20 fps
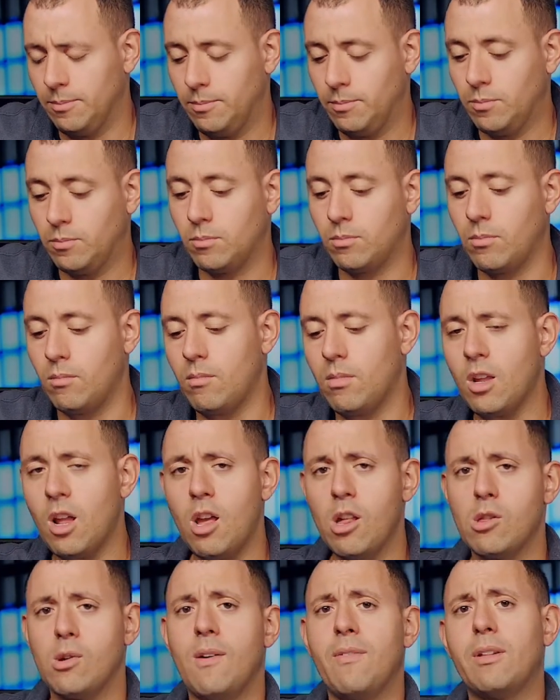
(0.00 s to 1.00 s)
So
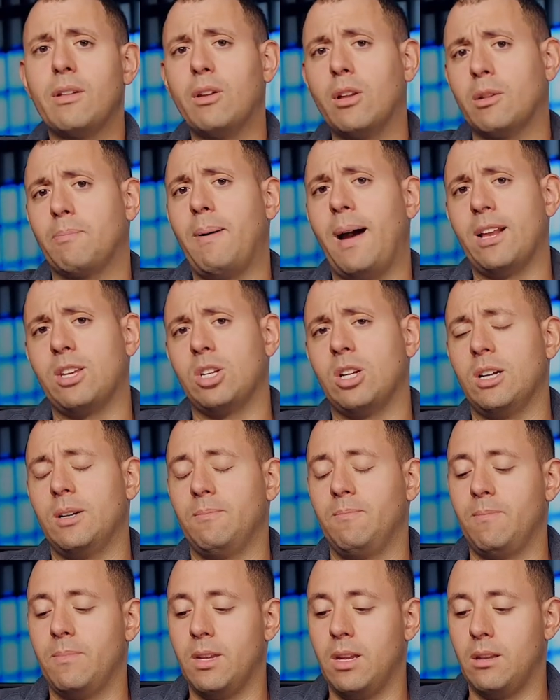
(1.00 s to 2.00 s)
I have this little spatula.
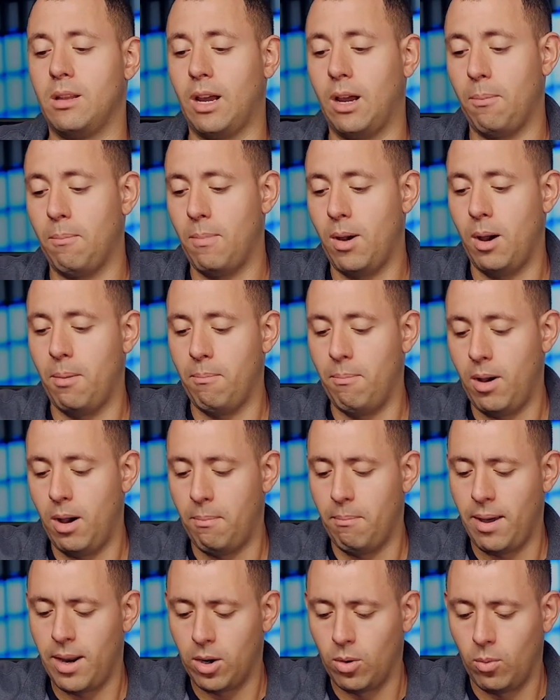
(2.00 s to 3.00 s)
It's like a
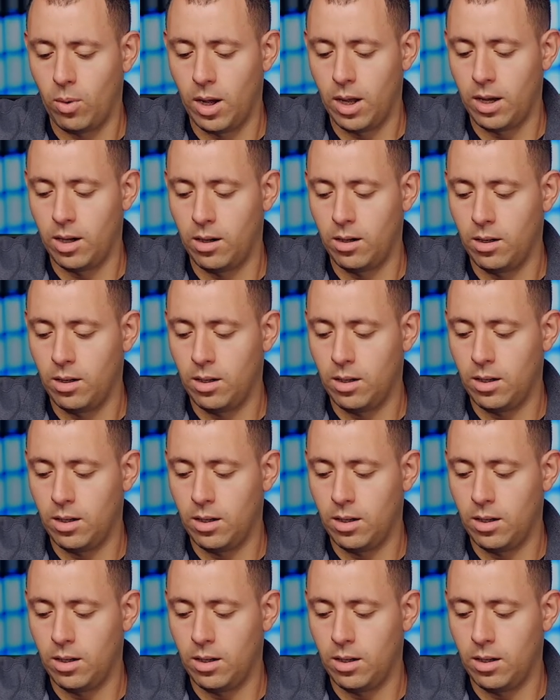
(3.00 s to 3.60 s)
metal one.